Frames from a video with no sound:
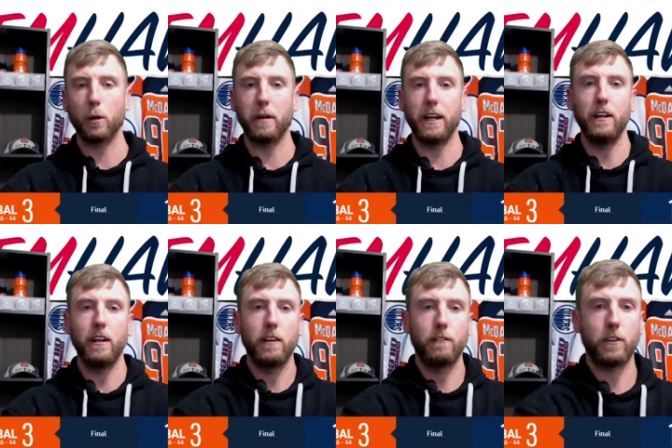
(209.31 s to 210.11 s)
But
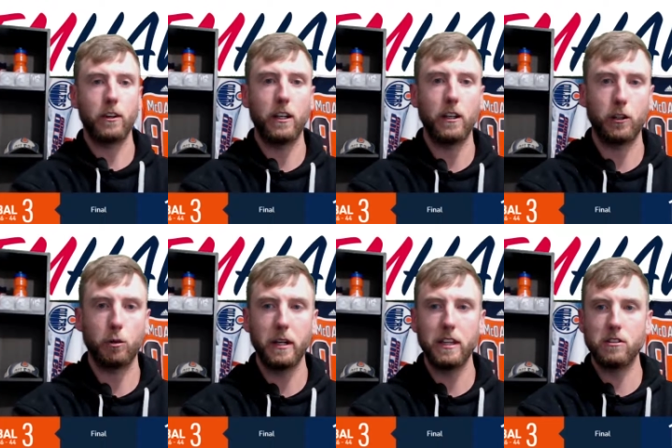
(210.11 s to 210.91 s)
for the
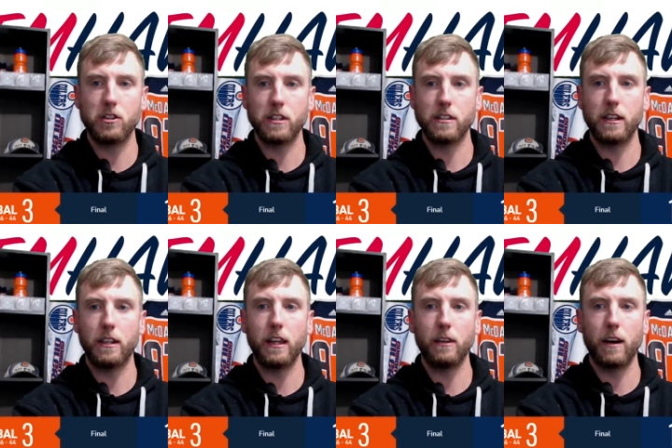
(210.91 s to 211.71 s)
Twins, just
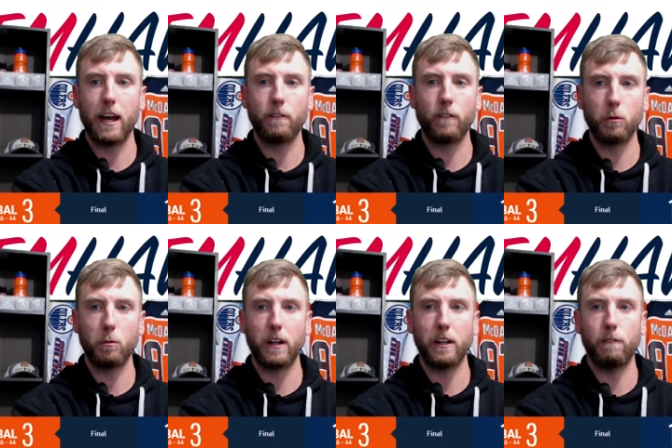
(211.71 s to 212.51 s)
another effort
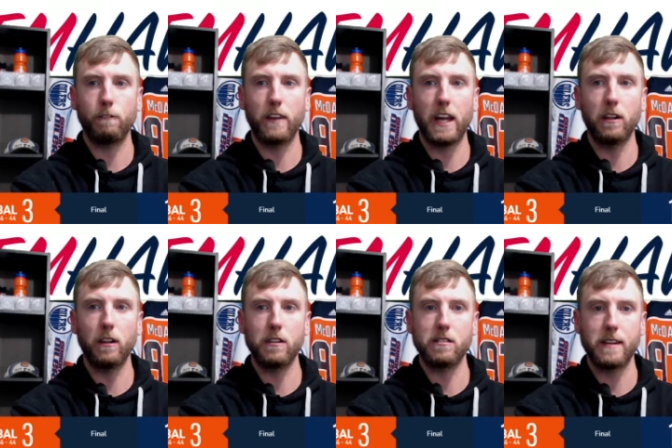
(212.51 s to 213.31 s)
where you fail
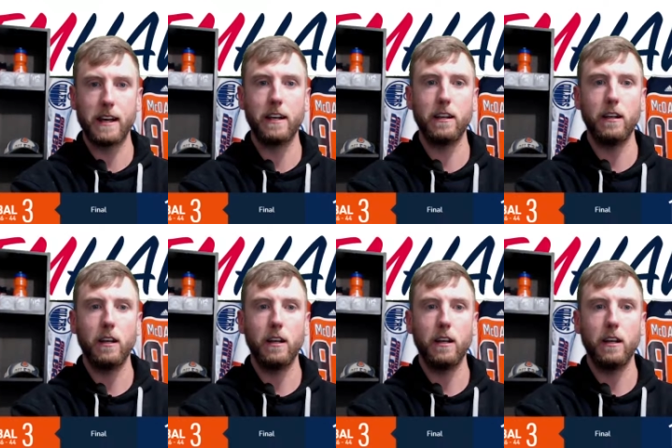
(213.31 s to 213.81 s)
to send